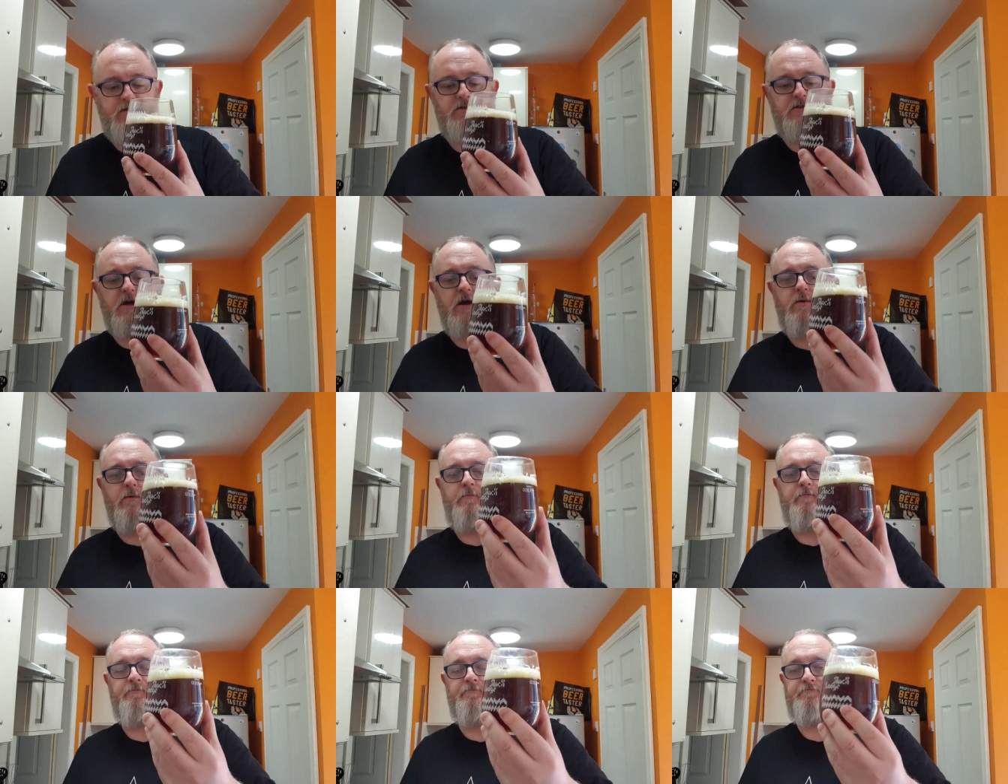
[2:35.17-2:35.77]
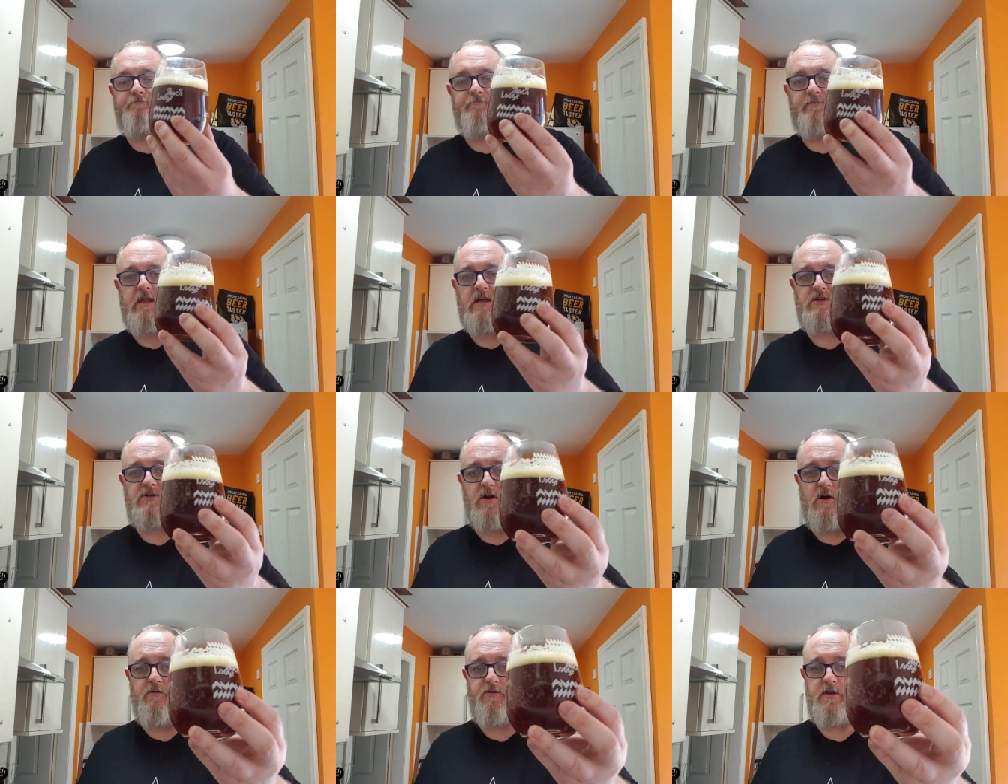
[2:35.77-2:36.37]
So
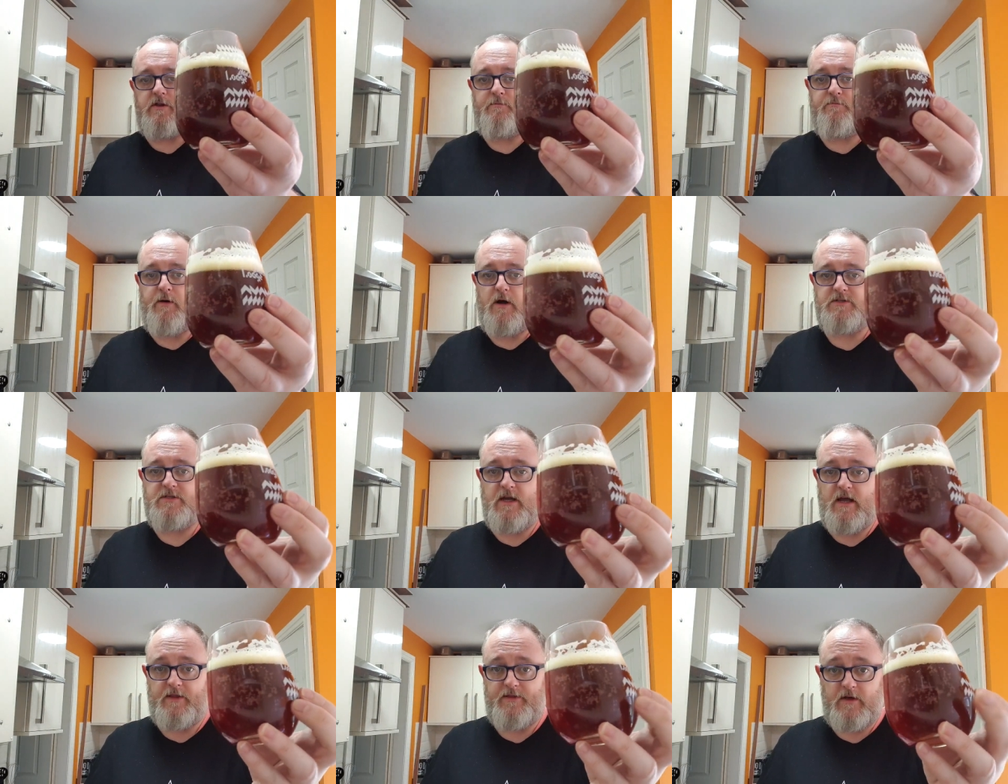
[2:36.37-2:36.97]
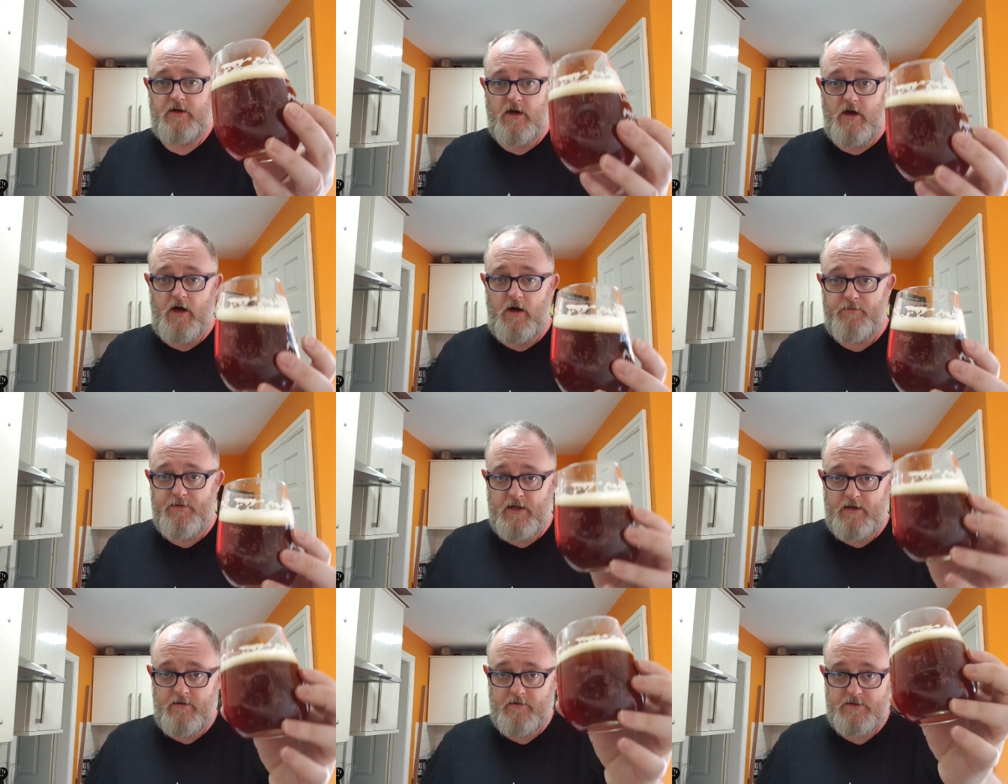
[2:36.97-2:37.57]
let's go for the body and the
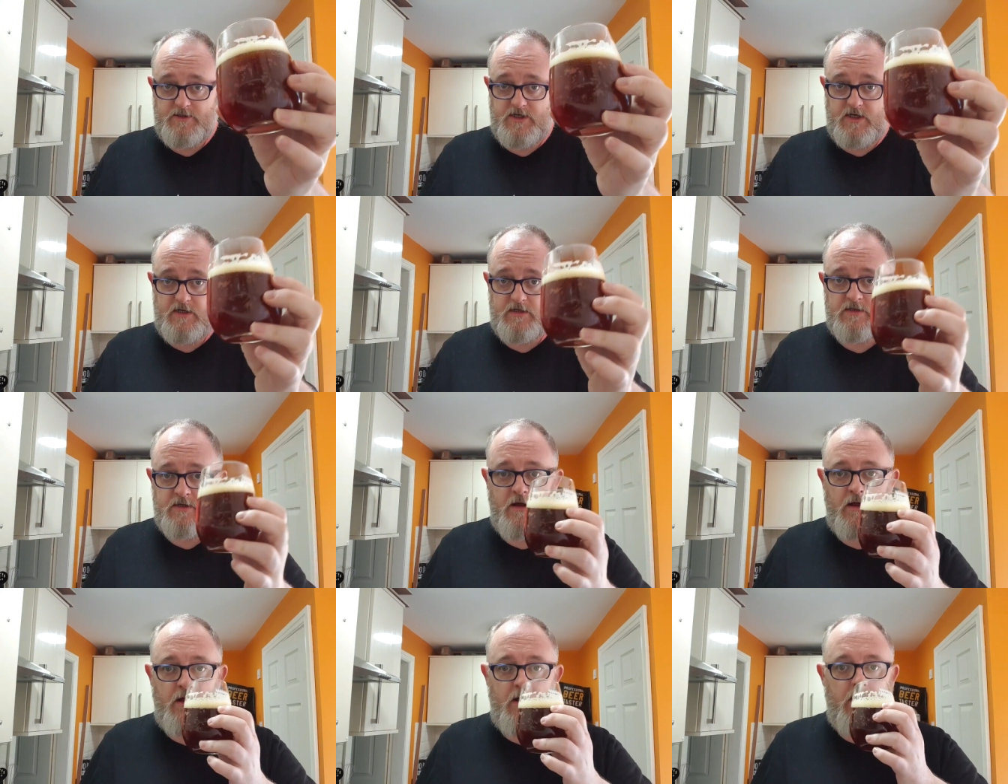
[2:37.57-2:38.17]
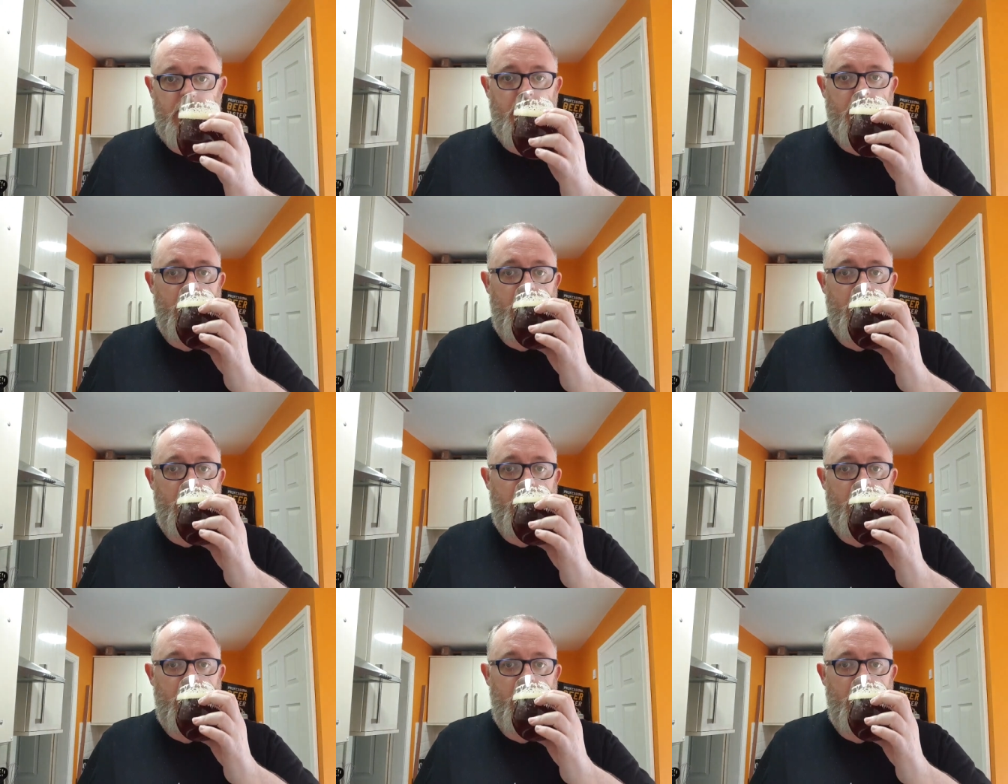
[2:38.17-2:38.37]
carb there. Cheers.